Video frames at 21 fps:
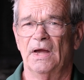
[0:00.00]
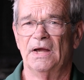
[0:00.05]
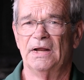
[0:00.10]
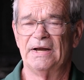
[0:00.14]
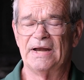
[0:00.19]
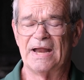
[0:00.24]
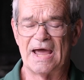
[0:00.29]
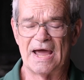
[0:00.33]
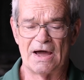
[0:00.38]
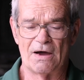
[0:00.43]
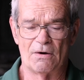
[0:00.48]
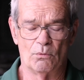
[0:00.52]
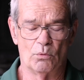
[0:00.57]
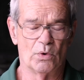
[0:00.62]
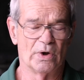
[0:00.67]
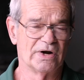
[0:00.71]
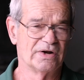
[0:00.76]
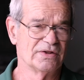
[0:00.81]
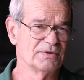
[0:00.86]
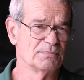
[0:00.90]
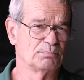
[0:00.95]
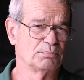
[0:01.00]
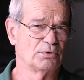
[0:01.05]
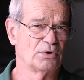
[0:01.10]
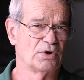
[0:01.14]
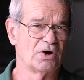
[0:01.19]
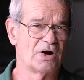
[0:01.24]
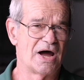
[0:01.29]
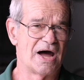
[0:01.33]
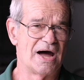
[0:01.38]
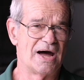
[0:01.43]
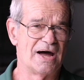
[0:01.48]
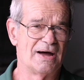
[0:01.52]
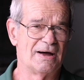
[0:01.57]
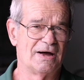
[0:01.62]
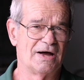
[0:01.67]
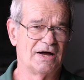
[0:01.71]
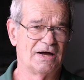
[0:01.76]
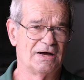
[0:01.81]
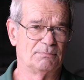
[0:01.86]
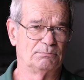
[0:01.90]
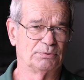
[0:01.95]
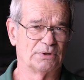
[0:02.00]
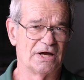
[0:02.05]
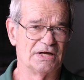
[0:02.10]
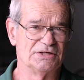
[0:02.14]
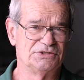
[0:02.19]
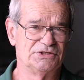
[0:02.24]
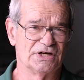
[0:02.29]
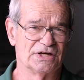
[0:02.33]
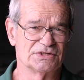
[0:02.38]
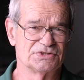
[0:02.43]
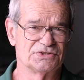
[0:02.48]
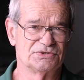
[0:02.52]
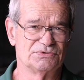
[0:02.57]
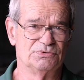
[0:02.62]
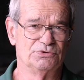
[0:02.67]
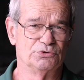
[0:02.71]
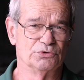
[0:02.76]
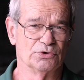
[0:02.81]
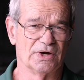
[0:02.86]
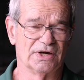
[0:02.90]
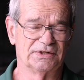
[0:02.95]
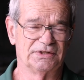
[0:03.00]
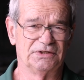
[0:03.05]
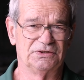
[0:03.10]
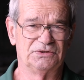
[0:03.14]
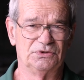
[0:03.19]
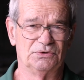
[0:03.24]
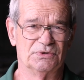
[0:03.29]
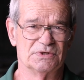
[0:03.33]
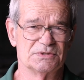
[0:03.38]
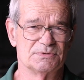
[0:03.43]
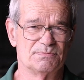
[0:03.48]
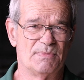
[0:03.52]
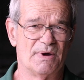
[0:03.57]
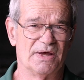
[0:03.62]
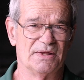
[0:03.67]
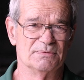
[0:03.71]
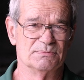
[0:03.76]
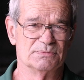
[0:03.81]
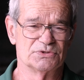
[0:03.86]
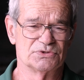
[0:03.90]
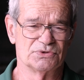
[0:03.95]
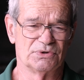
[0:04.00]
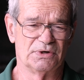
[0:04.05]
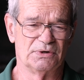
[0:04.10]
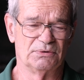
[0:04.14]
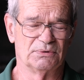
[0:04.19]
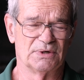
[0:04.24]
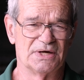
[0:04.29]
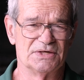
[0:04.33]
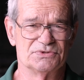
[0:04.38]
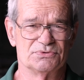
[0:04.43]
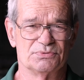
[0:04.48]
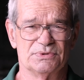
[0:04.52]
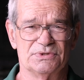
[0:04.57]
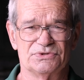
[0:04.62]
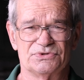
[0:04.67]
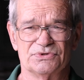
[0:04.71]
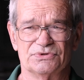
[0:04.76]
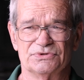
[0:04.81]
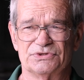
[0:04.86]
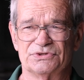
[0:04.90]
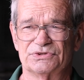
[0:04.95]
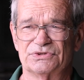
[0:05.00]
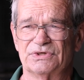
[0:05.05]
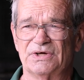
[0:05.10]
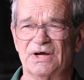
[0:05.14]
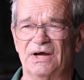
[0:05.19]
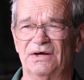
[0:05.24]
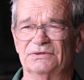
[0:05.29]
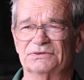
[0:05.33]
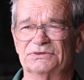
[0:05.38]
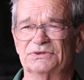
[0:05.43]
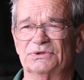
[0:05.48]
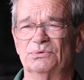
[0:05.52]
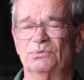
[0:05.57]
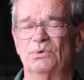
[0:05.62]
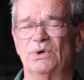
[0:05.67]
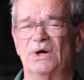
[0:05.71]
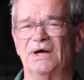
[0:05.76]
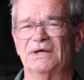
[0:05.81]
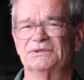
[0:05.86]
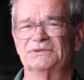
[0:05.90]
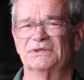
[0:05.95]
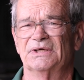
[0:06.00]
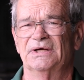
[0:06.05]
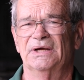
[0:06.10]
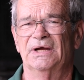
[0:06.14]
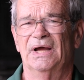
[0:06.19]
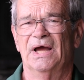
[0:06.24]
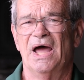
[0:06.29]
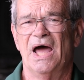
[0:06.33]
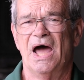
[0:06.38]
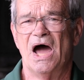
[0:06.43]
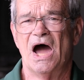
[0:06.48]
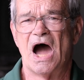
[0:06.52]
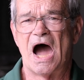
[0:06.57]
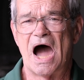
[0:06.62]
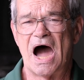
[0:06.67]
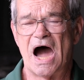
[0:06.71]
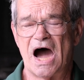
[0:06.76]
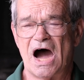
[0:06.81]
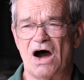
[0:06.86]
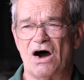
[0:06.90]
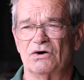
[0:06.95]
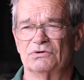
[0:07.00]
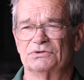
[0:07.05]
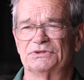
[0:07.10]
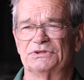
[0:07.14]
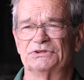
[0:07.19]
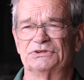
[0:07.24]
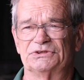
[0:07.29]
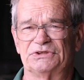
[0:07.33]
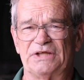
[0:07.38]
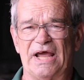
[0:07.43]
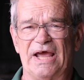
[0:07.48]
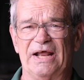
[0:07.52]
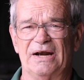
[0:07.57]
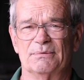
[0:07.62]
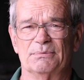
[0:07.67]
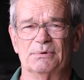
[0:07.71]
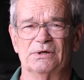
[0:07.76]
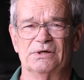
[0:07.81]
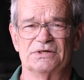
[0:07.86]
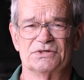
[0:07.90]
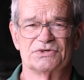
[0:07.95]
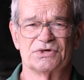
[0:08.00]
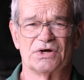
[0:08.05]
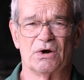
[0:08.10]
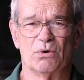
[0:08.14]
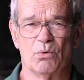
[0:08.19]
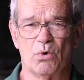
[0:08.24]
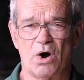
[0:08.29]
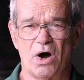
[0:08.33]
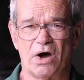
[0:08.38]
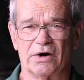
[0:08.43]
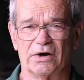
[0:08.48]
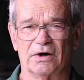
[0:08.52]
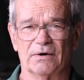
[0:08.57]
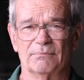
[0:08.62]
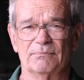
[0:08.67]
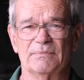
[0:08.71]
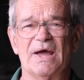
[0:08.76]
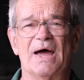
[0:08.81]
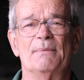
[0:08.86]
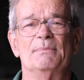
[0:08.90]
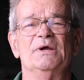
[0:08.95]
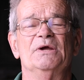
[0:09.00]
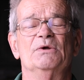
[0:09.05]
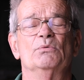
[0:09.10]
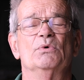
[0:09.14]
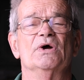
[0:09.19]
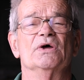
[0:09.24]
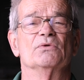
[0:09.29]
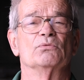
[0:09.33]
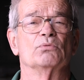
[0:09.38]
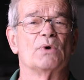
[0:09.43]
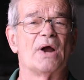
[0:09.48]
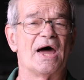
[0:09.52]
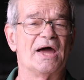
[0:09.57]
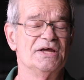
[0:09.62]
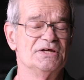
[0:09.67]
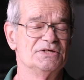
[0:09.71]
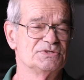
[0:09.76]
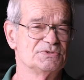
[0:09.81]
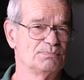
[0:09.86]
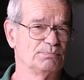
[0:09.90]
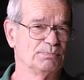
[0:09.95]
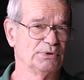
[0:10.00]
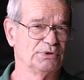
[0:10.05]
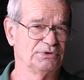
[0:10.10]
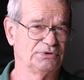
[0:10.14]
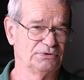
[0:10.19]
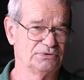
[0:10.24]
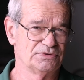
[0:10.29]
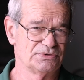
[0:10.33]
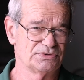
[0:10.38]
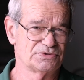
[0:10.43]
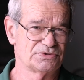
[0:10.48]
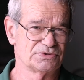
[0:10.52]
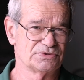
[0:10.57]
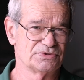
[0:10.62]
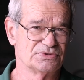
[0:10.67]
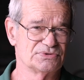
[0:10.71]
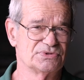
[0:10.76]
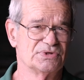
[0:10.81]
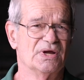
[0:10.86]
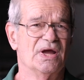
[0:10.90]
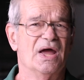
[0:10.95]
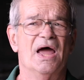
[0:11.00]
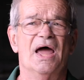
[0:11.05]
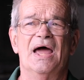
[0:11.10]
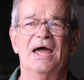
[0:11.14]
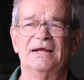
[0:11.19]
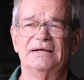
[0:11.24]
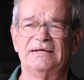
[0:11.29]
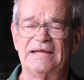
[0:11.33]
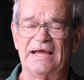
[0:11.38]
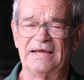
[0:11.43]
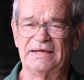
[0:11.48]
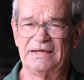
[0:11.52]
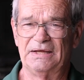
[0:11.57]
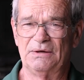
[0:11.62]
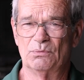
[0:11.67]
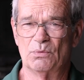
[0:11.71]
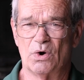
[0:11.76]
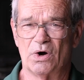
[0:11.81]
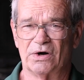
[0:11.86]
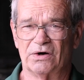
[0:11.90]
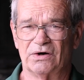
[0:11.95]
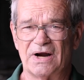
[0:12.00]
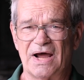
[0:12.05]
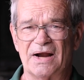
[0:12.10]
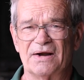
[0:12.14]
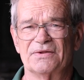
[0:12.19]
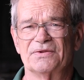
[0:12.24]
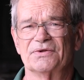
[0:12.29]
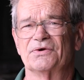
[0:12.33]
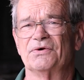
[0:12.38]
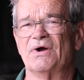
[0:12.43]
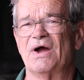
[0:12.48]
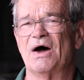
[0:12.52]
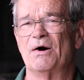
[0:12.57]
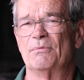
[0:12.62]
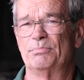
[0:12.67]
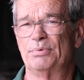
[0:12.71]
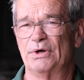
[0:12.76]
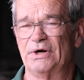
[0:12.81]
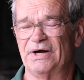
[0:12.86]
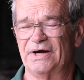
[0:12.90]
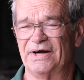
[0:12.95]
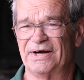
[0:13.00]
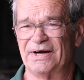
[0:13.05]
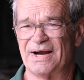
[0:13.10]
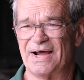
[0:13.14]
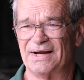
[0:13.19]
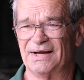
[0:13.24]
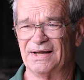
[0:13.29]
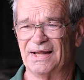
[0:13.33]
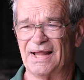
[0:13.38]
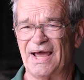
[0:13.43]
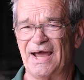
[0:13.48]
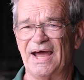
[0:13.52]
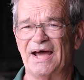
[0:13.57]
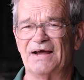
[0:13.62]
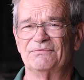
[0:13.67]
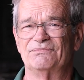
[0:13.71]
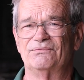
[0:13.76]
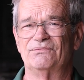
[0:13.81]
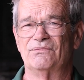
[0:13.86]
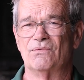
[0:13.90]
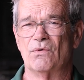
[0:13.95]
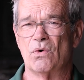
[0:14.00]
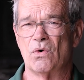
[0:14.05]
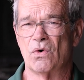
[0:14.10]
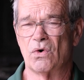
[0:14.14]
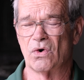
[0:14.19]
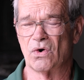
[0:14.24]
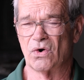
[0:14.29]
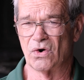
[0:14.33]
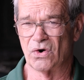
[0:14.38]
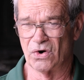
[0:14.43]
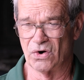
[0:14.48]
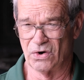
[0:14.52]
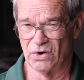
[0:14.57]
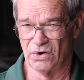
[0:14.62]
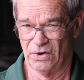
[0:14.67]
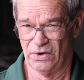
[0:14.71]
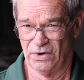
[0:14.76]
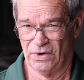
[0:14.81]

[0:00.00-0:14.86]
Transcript: Now, one of the projects directed to us by the Missouri Rice Research Council was, how sustainable is our water? I mean, with rice producers taking water out of the ground, putting it on land for